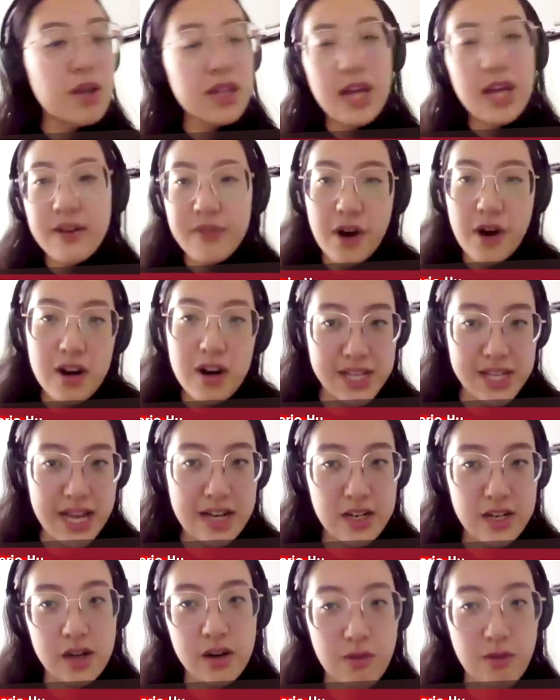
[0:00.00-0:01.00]
a, lot of artists
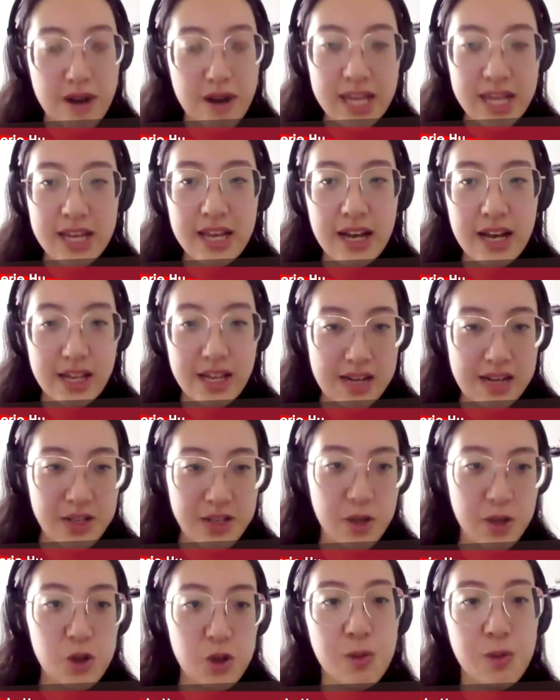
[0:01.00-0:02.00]
had done already, uh, like on
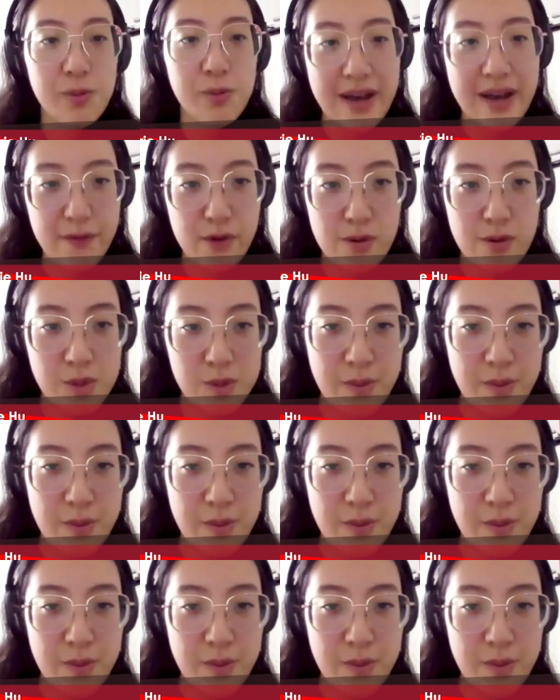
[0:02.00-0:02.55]
social platforms.